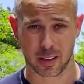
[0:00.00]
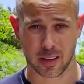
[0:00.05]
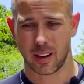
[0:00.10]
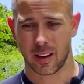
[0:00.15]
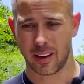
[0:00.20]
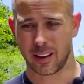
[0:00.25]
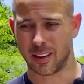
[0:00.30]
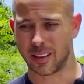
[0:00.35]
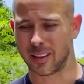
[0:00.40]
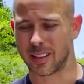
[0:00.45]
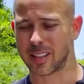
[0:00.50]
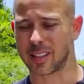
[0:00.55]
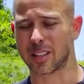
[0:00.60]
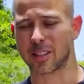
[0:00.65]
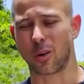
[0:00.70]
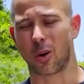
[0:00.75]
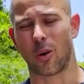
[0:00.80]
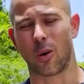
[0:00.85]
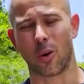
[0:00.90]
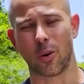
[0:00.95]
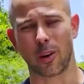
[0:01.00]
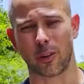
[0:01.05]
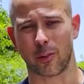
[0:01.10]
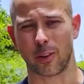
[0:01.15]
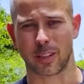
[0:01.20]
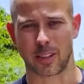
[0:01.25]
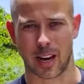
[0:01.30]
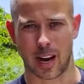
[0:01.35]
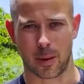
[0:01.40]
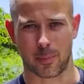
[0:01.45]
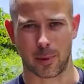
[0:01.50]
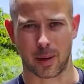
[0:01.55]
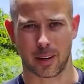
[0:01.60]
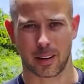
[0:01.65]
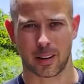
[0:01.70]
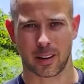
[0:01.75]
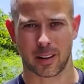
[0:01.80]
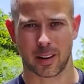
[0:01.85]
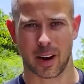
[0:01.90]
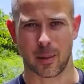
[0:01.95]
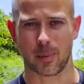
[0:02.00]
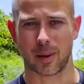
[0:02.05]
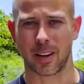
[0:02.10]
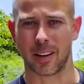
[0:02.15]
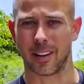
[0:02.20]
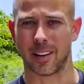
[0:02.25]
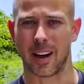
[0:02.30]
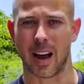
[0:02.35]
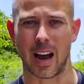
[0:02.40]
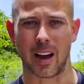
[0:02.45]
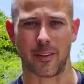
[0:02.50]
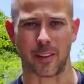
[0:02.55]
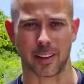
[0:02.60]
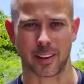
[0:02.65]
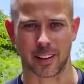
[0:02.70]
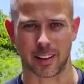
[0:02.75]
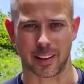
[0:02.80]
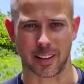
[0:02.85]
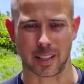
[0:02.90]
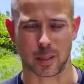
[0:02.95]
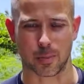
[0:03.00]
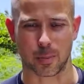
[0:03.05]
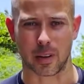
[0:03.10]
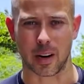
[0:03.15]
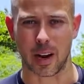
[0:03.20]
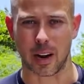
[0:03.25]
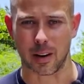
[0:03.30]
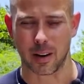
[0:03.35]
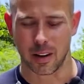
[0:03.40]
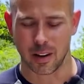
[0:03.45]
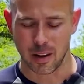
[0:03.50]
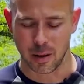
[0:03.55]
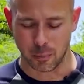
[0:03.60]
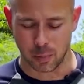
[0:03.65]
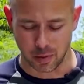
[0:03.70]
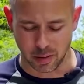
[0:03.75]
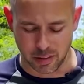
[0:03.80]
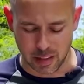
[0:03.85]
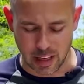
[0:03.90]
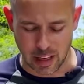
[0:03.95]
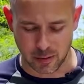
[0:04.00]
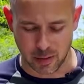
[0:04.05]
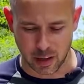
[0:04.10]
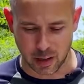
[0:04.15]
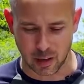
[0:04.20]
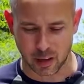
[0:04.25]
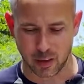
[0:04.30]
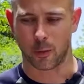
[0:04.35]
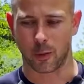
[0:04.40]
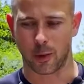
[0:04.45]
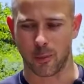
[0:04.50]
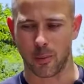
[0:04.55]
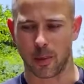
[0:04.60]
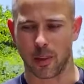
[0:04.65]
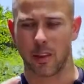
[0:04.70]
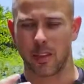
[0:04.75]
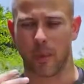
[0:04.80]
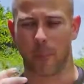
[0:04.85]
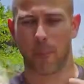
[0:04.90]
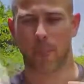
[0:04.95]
And this is a whole different topic. I'm gonna dive into this, but I believe in it from the